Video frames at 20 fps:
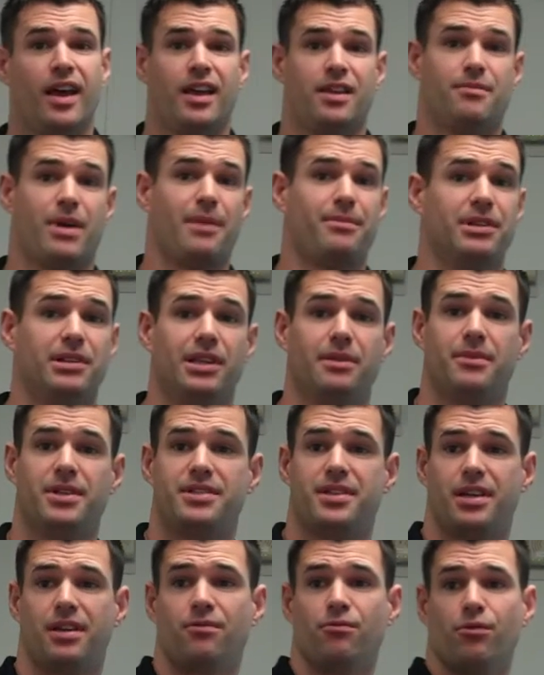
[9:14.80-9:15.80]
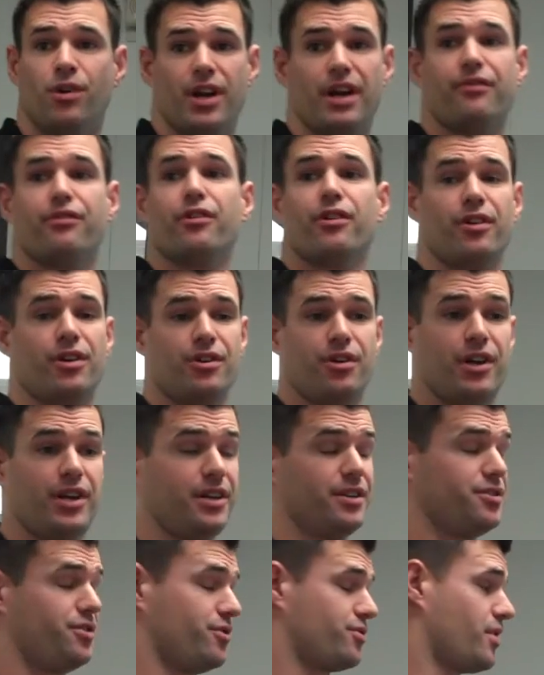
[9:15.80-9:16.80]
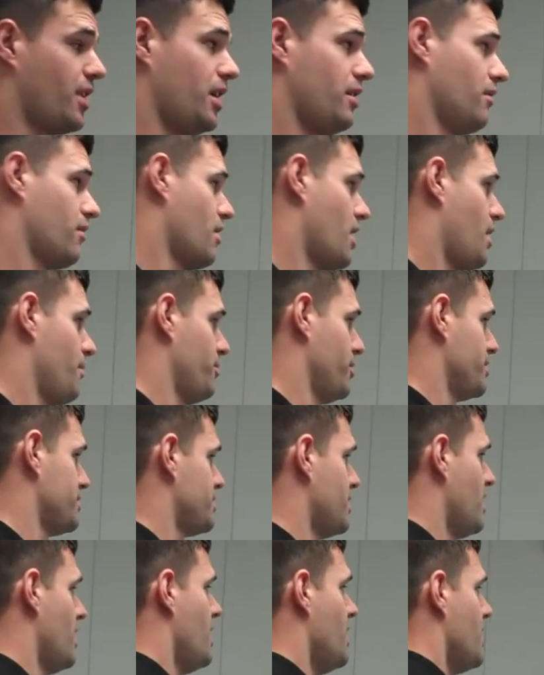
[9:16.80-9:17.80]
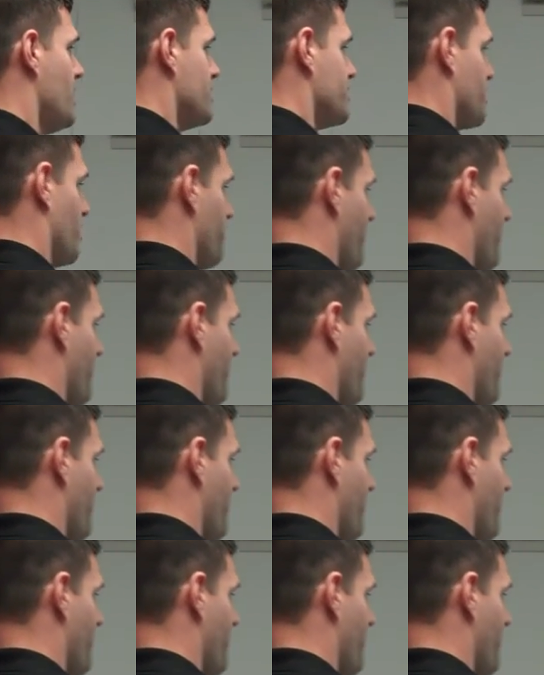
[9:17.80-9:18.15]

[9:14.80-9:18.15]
you might be limiting whatever it is you're trying to accomplish. So